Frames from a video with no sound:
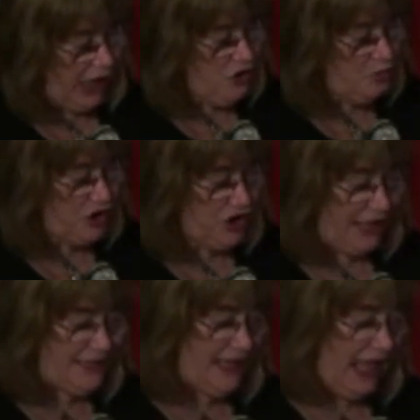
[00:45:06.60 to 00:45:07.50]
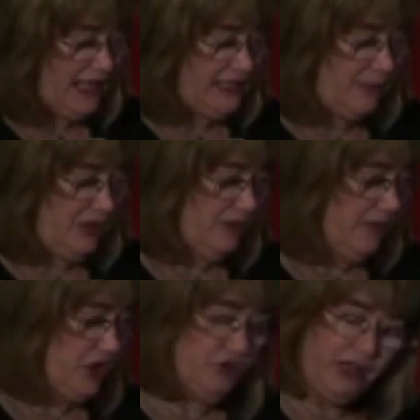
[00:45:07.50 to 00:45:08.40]
Are you perchance an academic
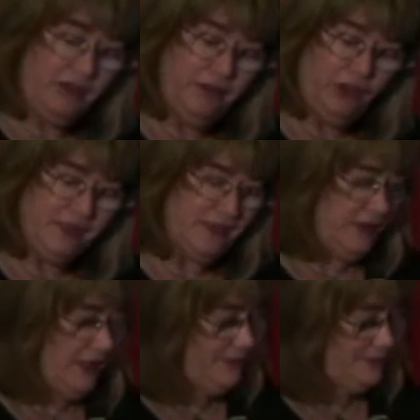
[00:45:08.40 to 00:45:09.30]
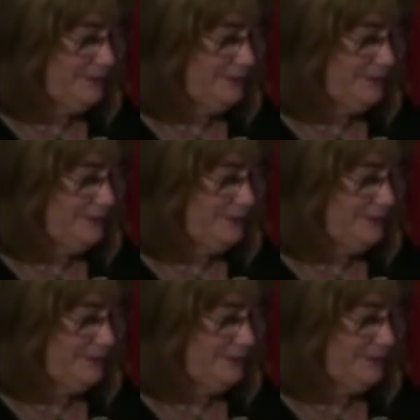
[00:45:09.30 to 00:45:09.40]
majoring in philosophy?